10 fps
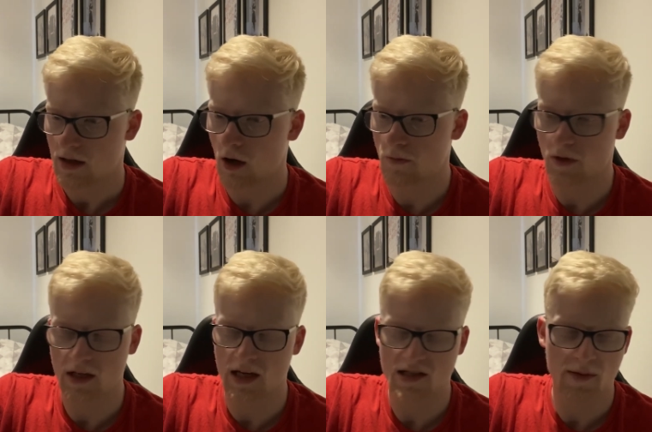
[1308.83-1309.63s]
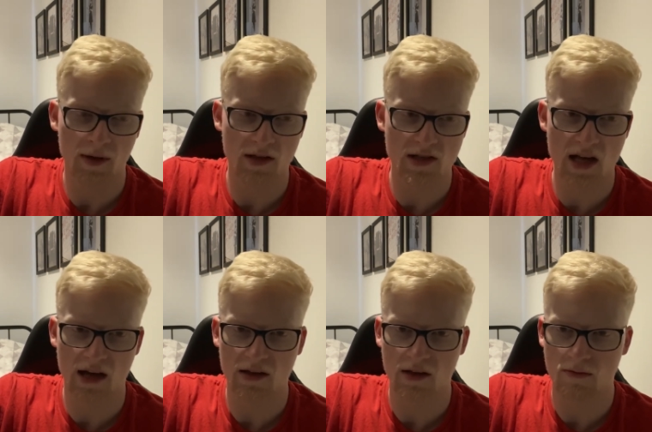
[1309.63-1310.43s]
hopefully gets them
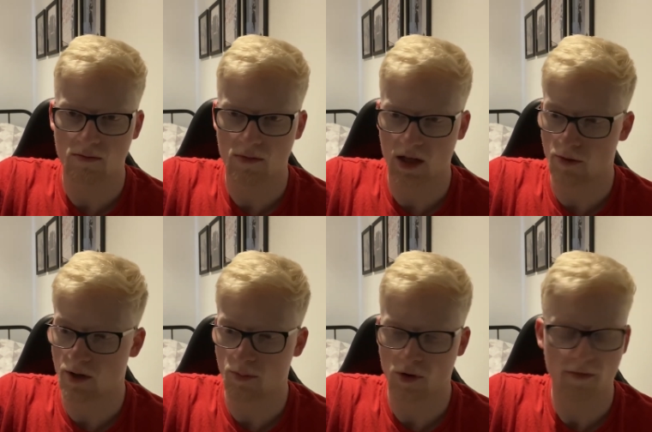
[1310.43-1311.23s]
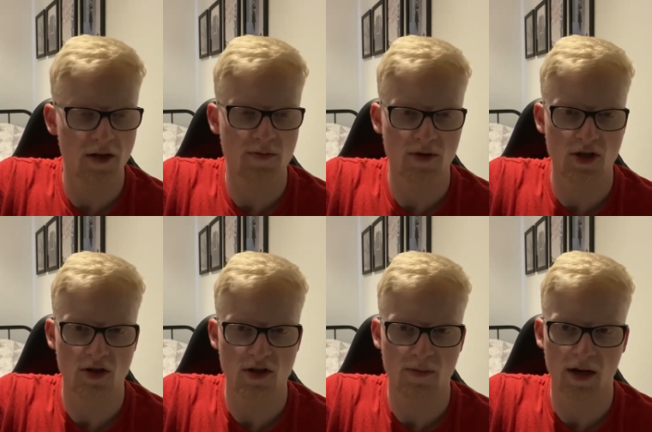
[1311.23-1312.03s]
understanding that they're in a privileged
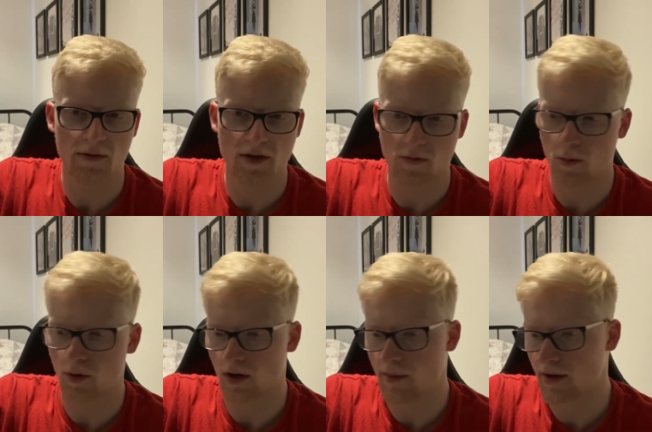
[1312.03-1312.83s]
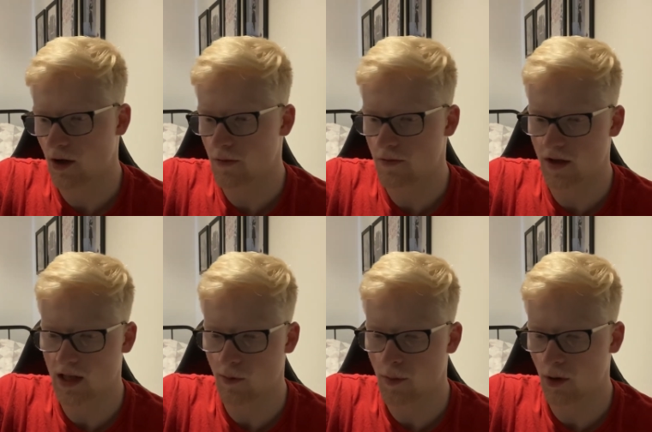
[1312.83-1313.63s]
position to play for this football club and hopefully
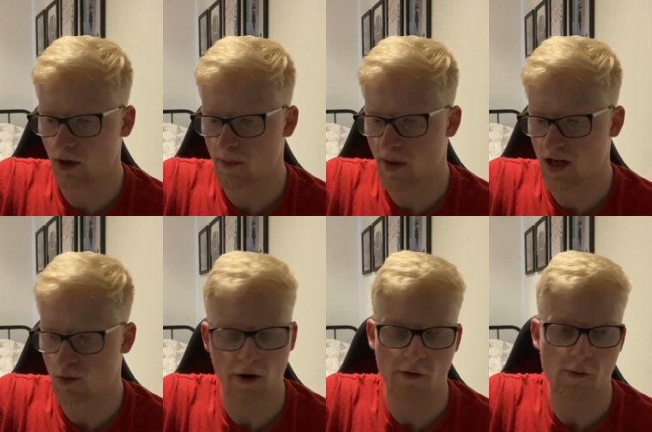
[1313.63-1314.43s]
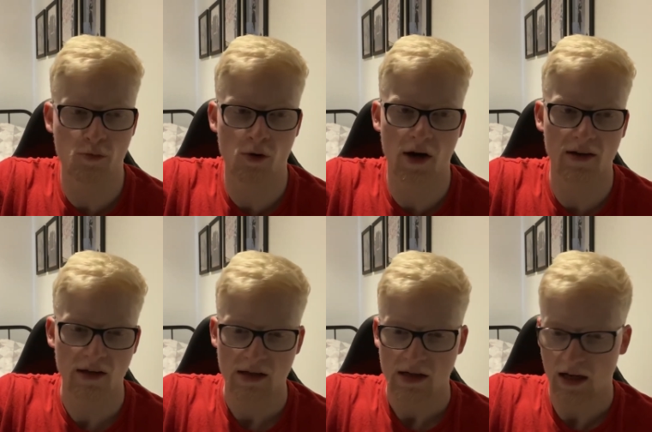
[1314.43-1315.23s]
they will put on the badge, wear it with pride
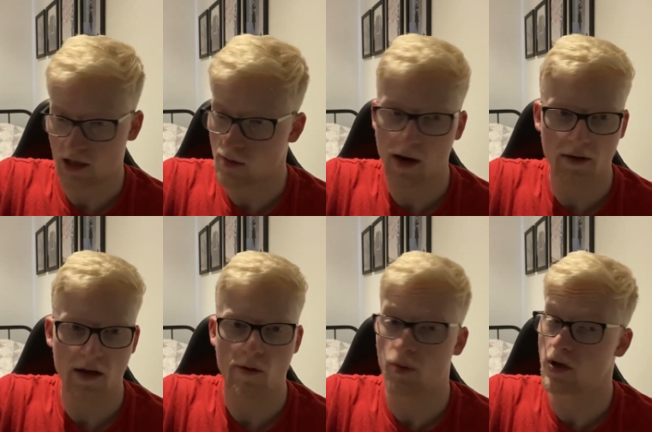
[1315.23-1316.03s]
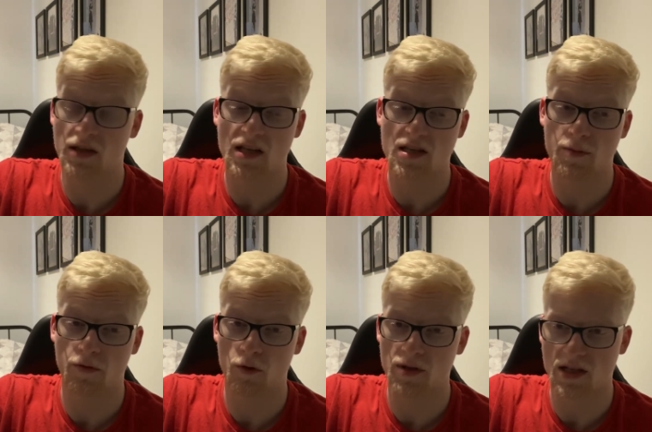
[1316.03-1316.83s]
and go out there and put in a decent
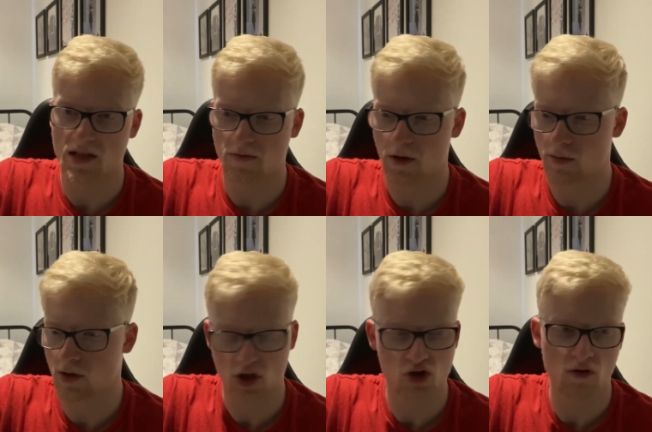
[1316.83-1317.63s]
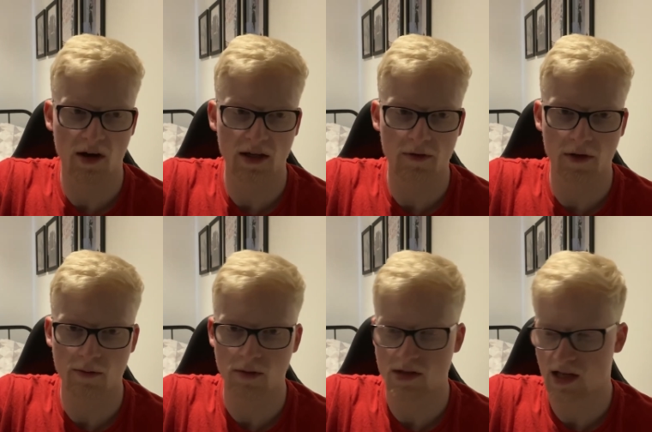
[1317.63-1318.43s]
performance against Fleetwood, a struggling
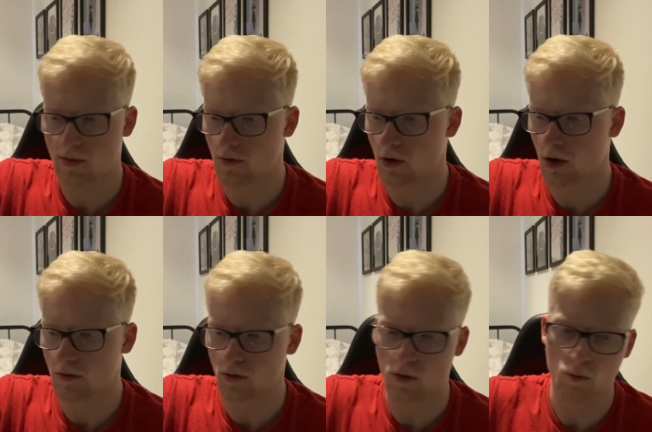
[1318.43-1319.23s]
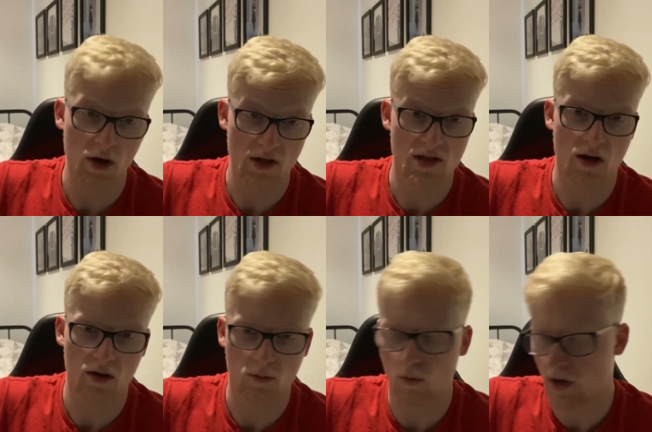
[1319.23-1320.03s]
Fleetwood team who've got off to a worse
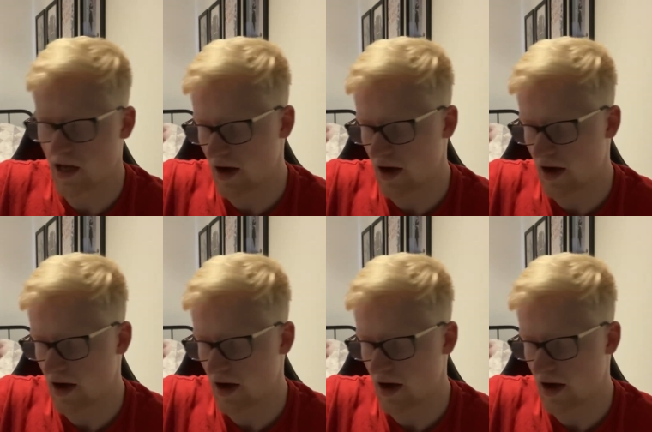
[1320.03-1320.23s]
start than what we